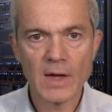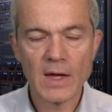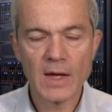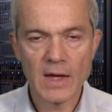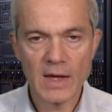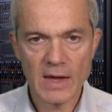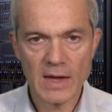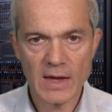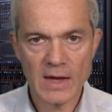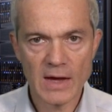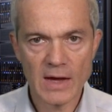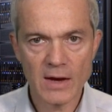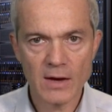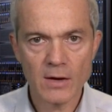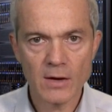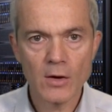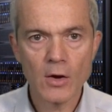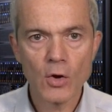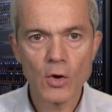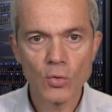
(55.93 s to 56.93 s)
Here,
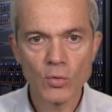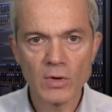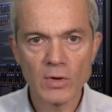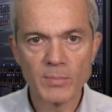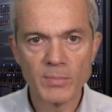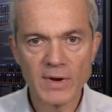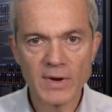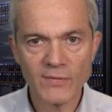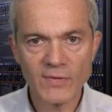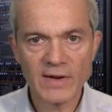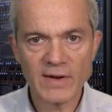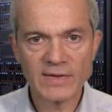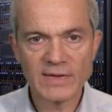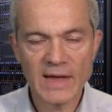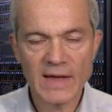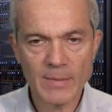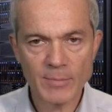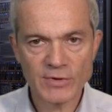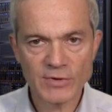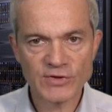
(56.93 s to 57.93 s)
we'll briefly
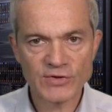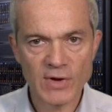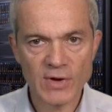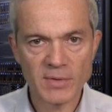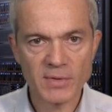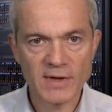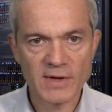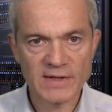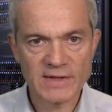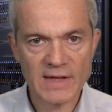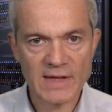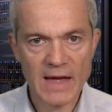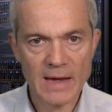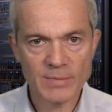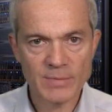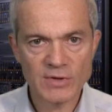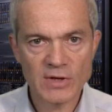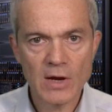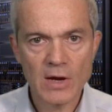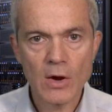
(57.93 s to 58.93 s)
demonstrate the steps
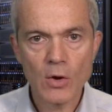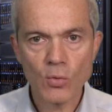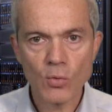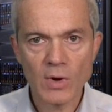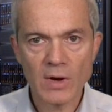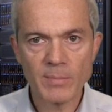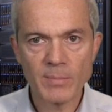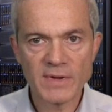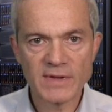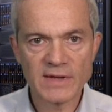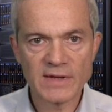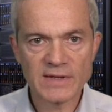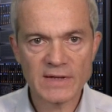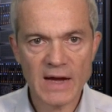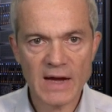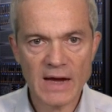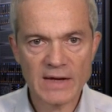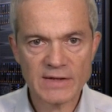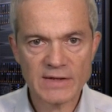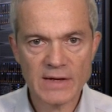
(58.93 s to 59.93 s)
we'll be
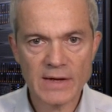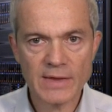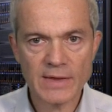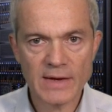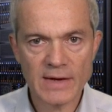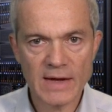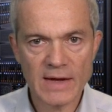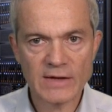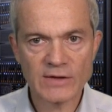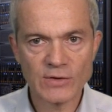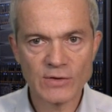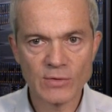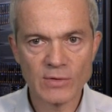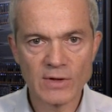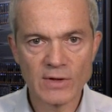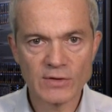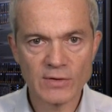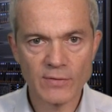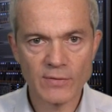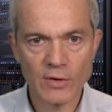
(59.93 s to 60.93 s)
discussing in the next units
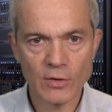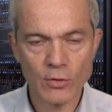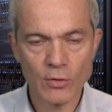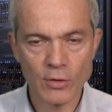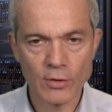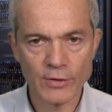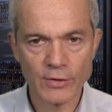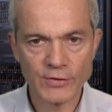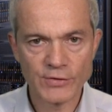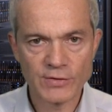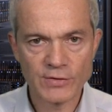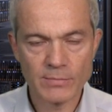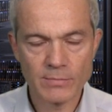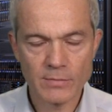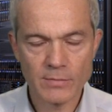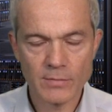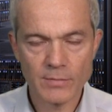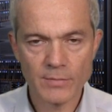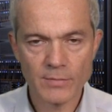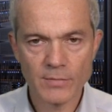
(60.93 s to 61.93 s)
of the course.
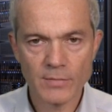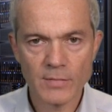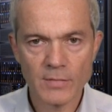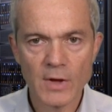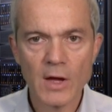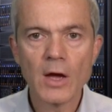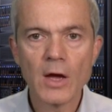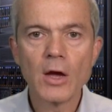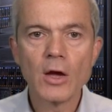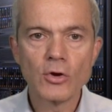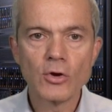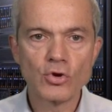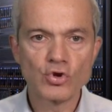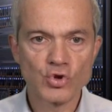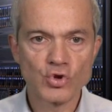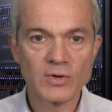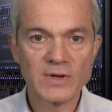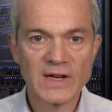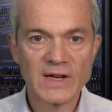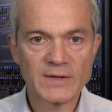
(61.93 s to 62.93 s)
You
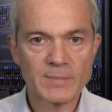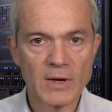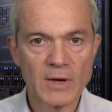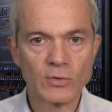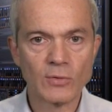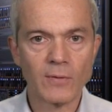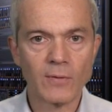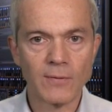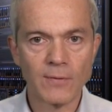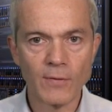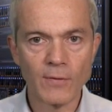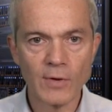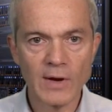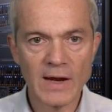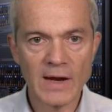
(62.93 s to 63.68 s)
shouldn't expect to fully